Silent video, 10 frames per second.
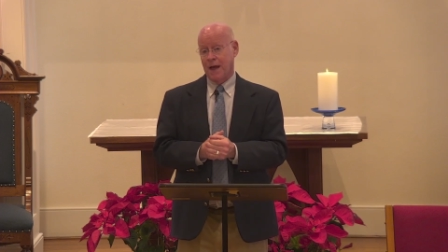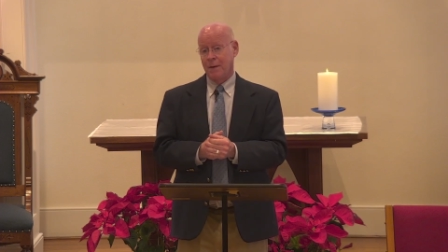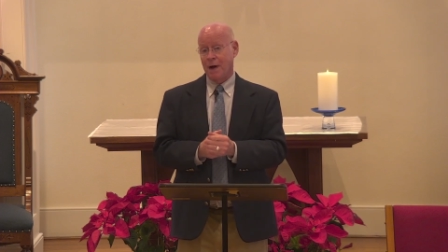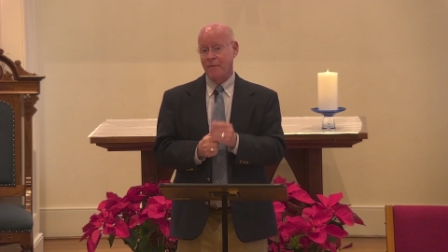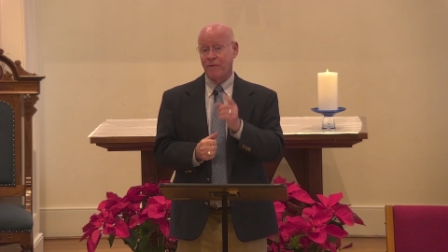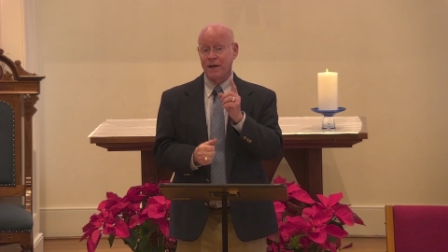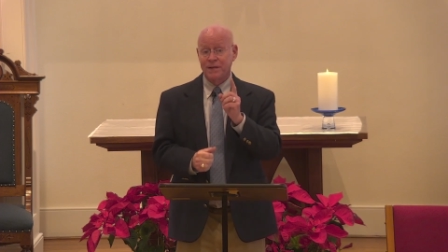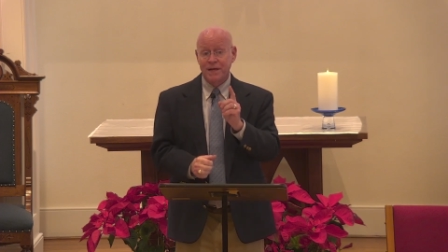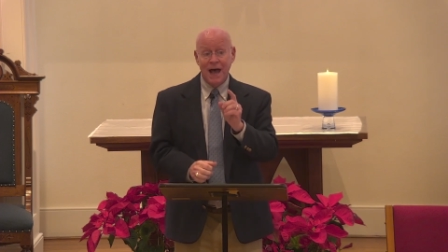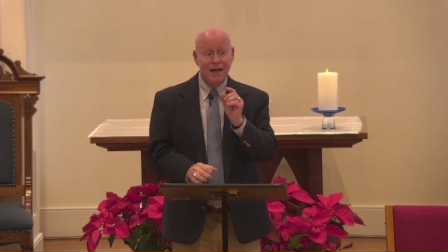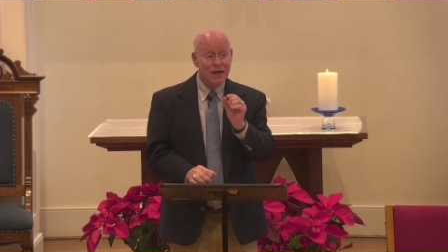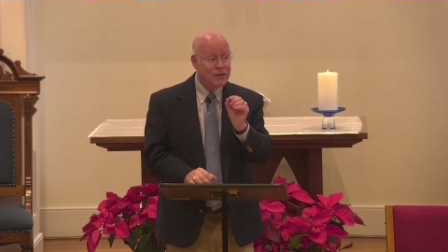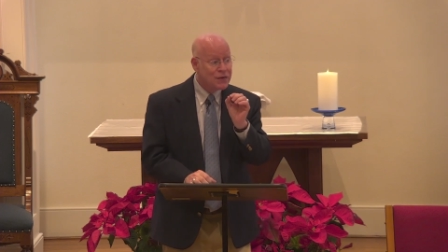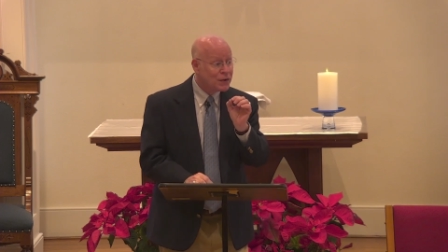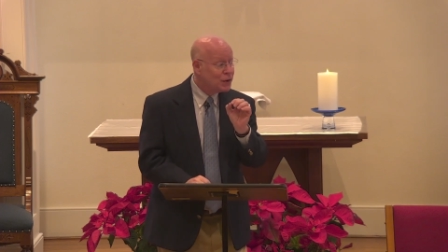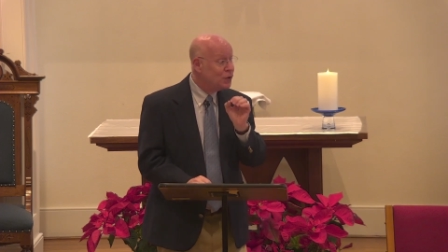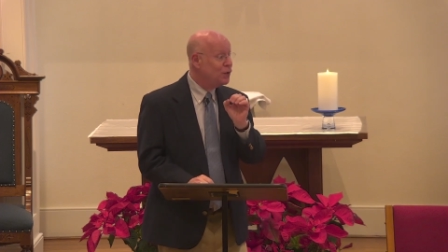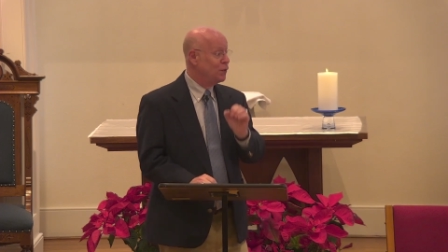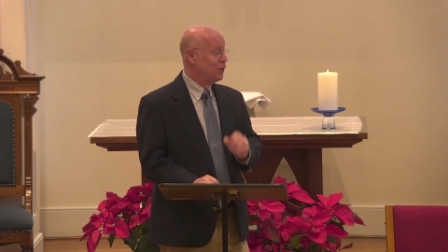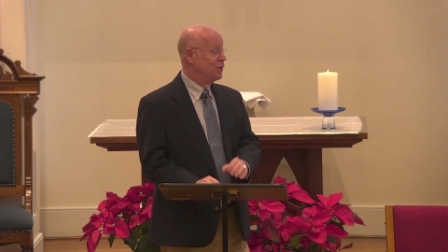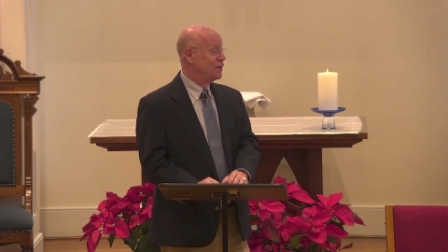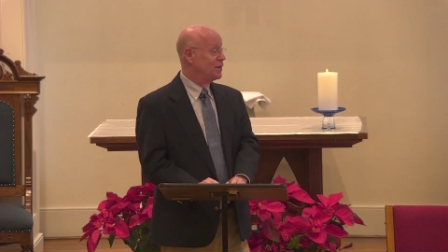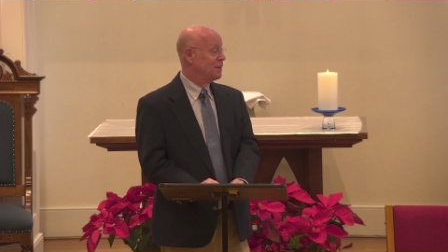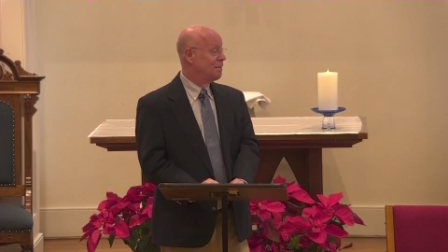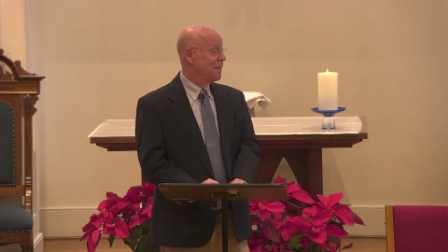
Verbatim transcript: And my friends, that is the good news.